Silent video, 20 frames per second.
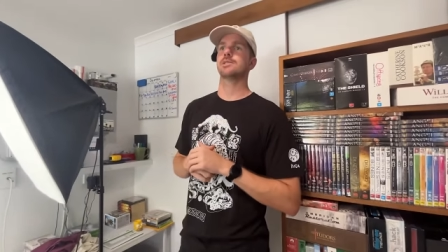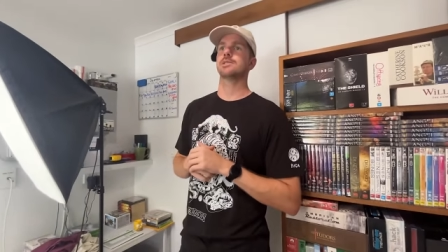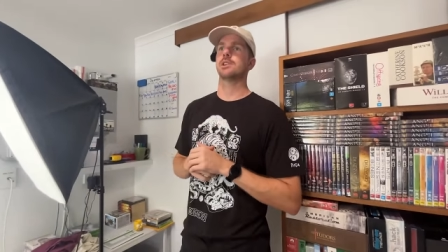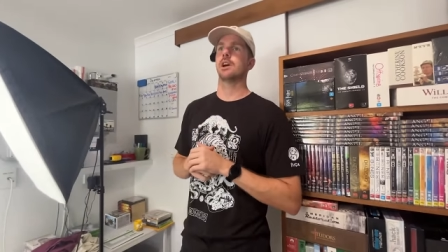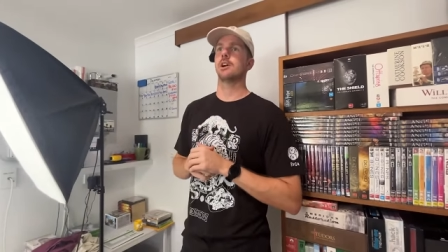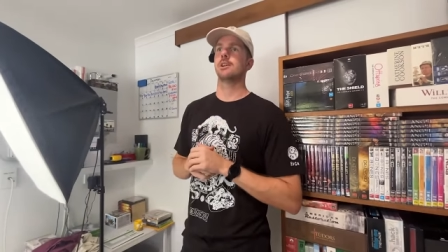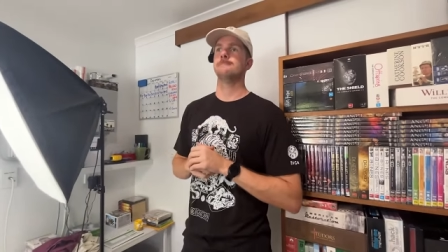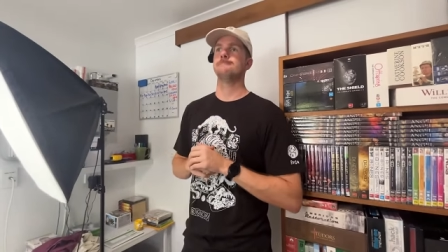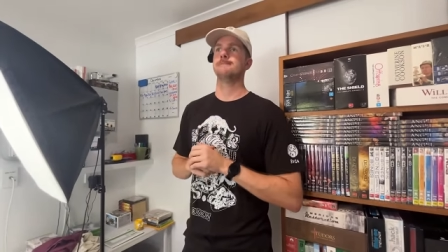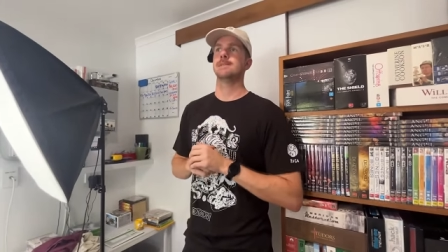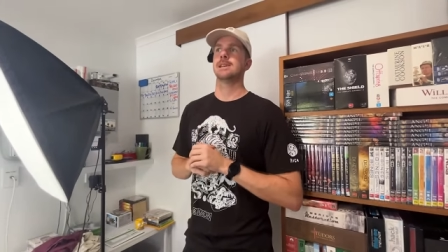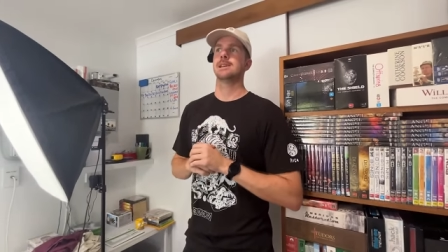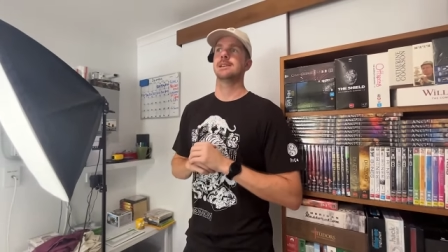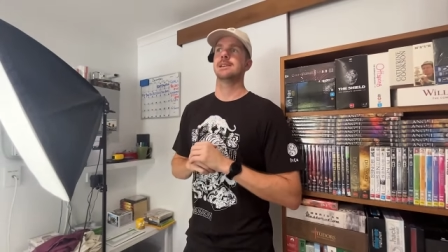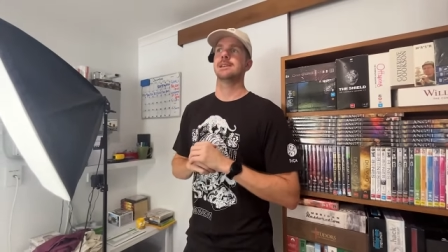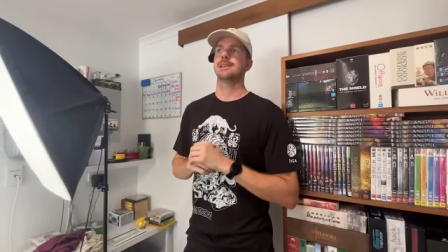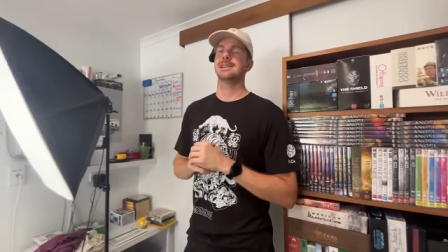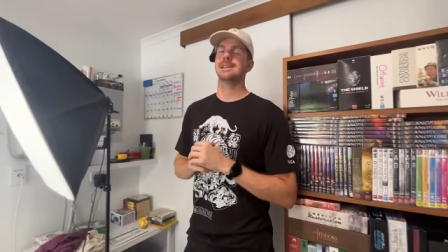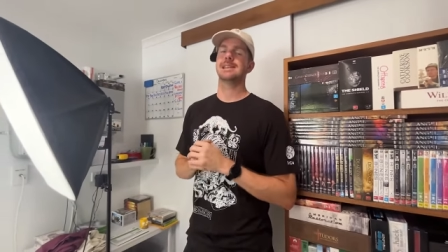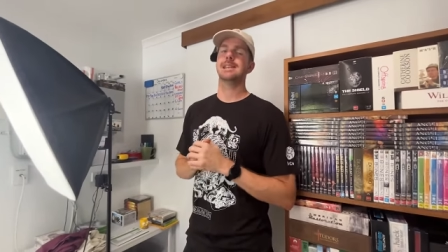So
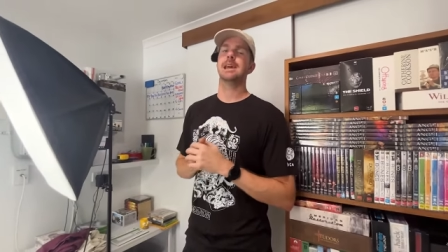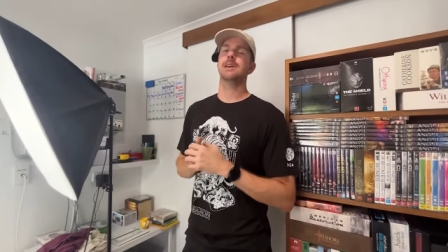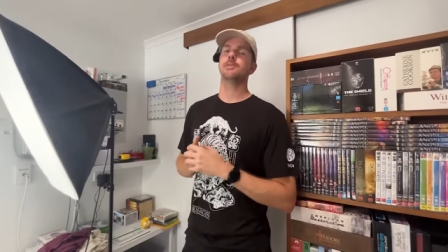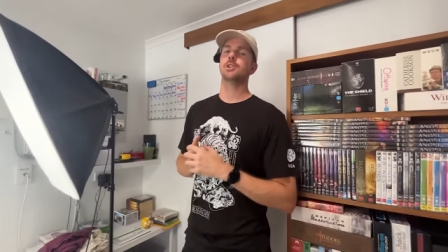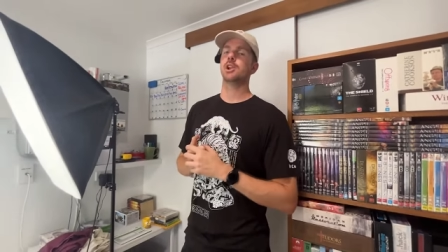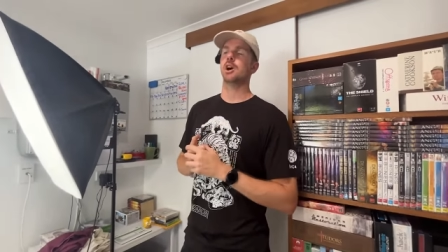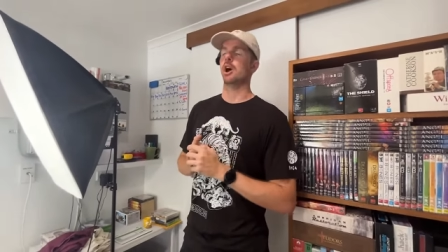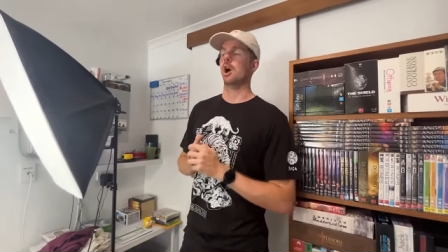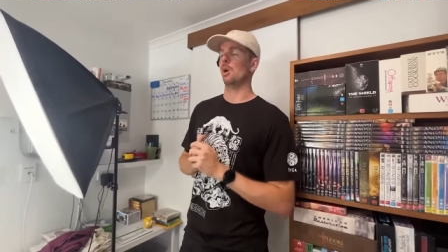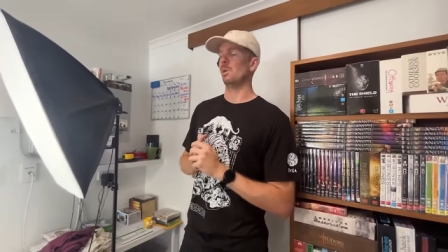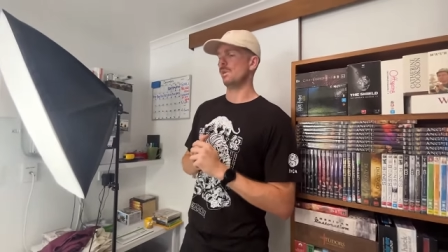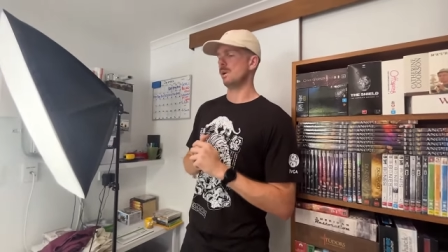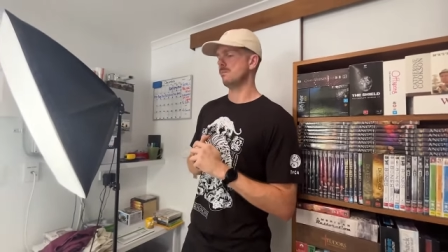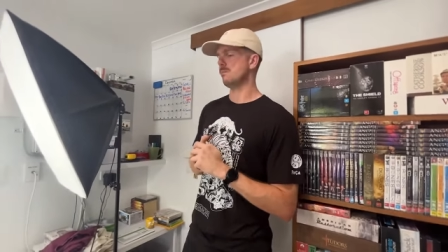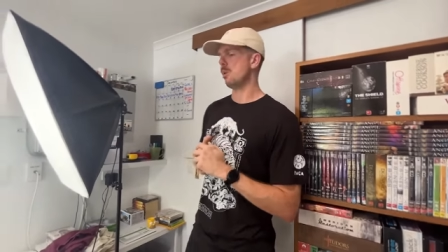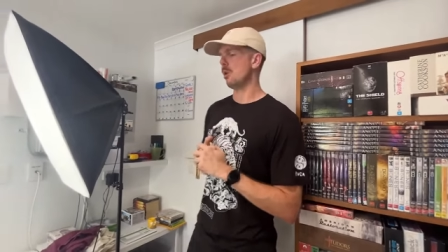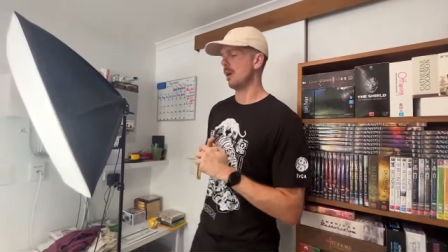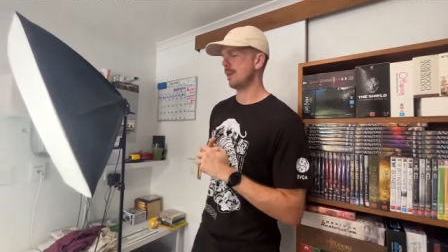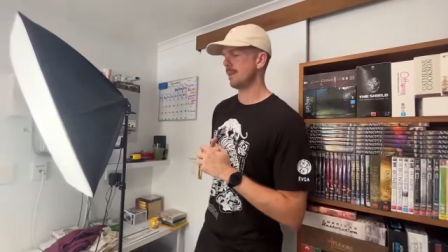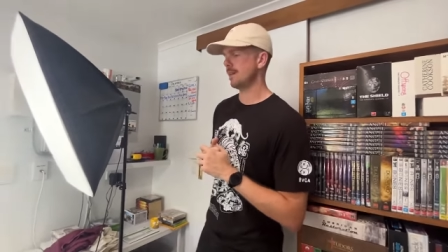you never know, we
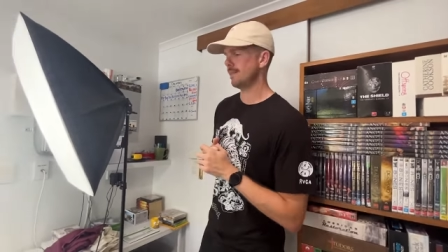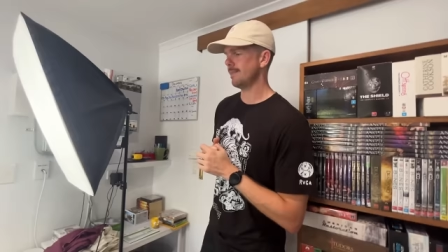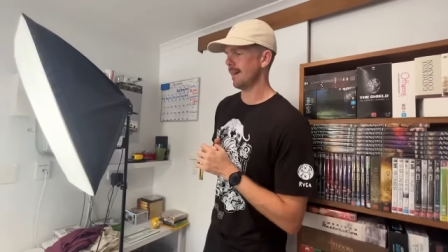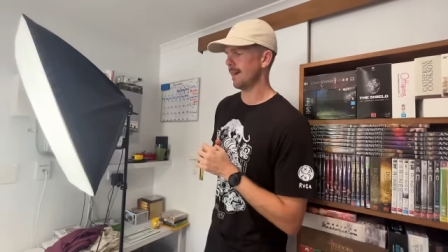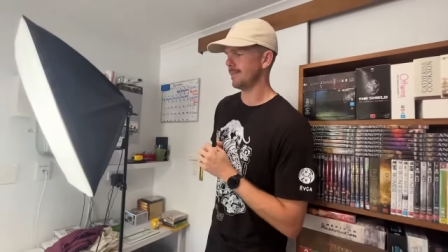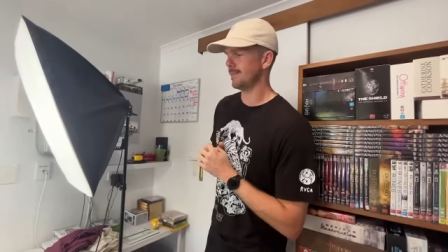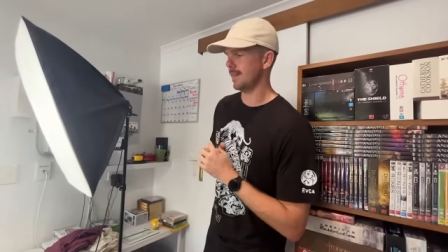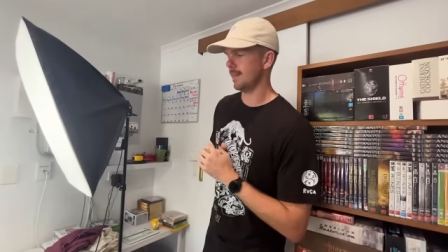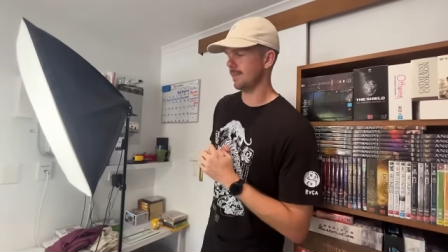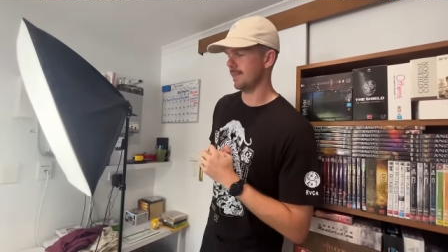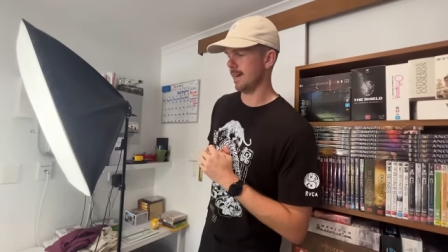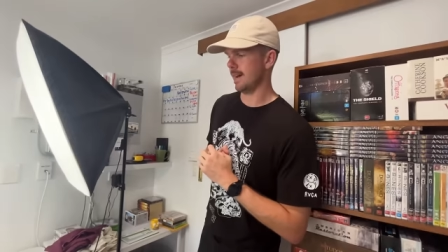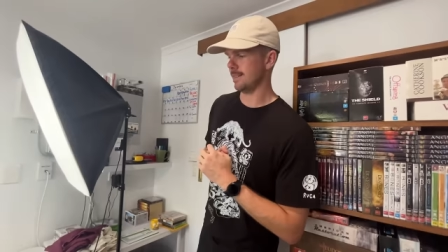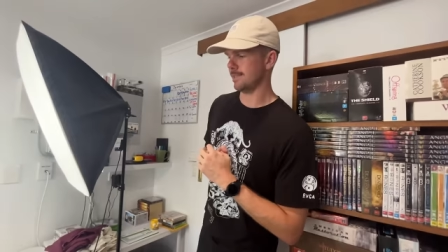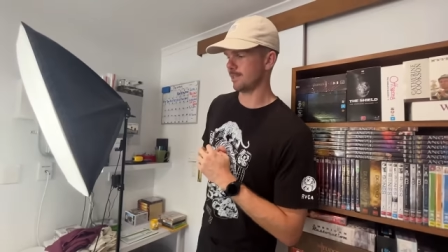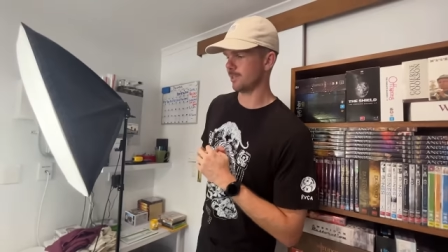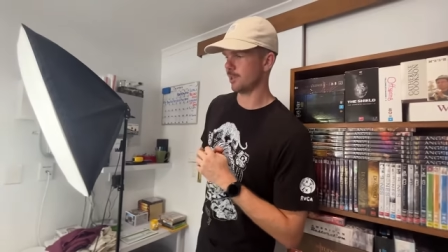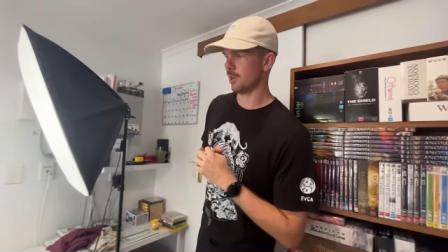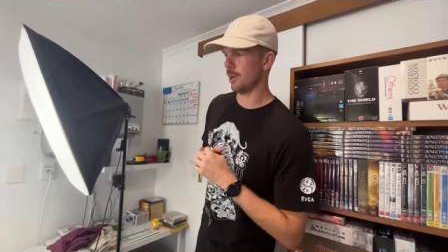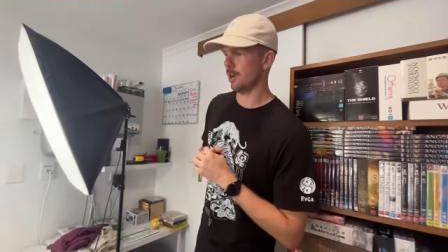might hit that ten
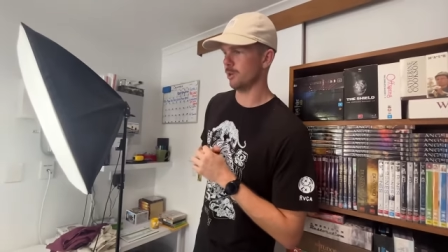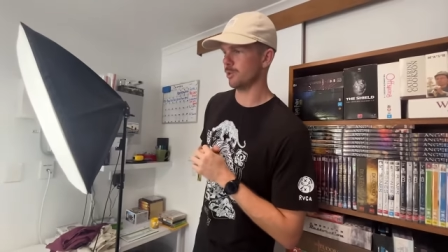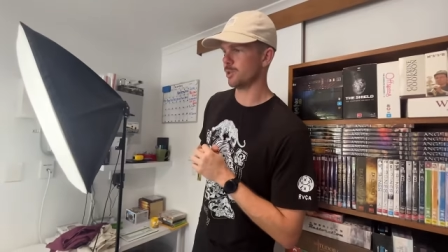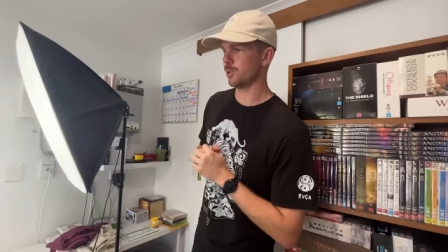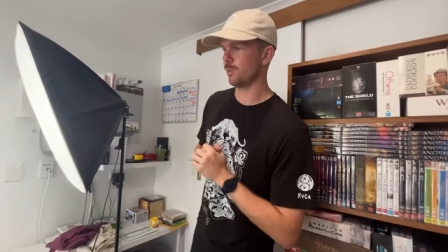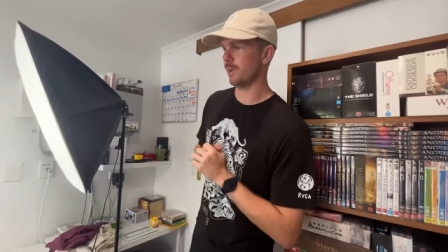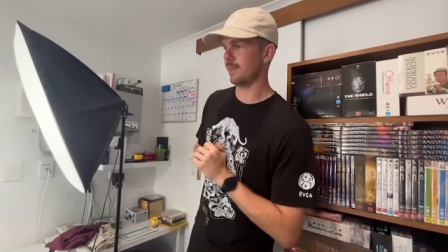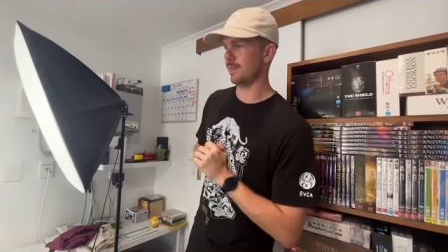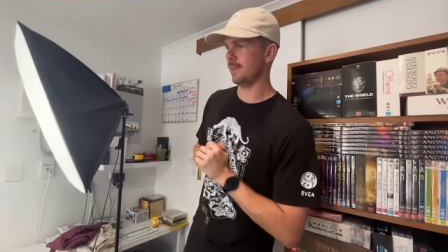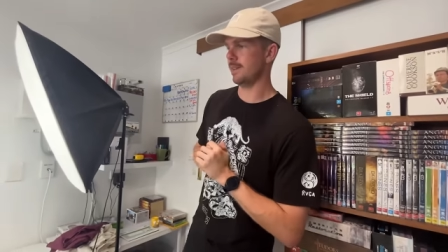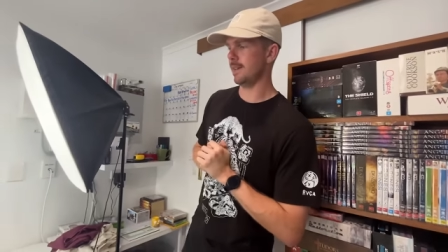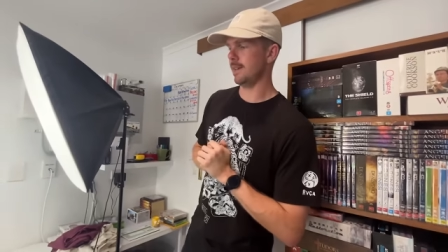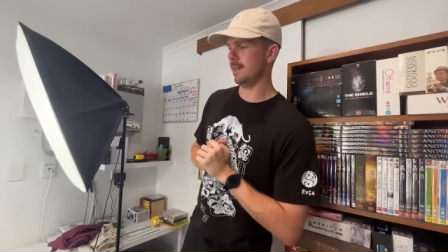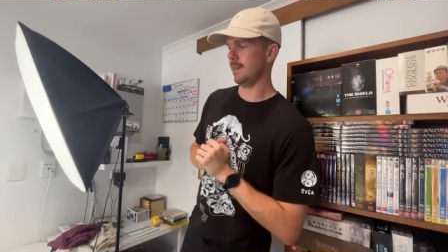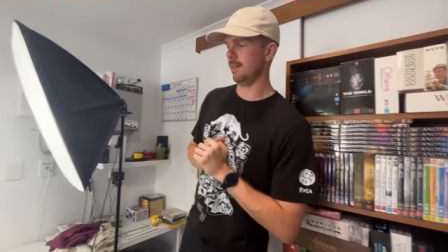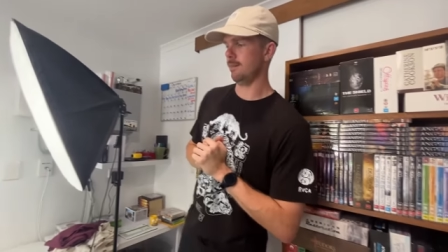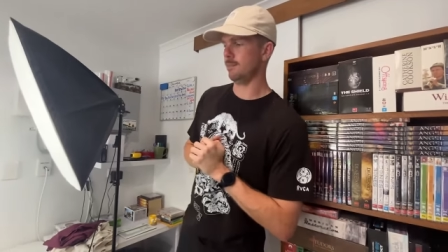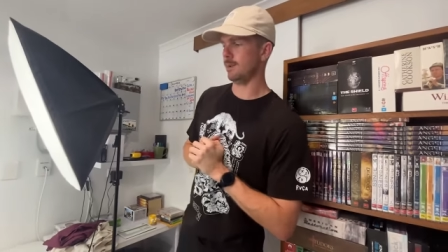thousand goal to end the year.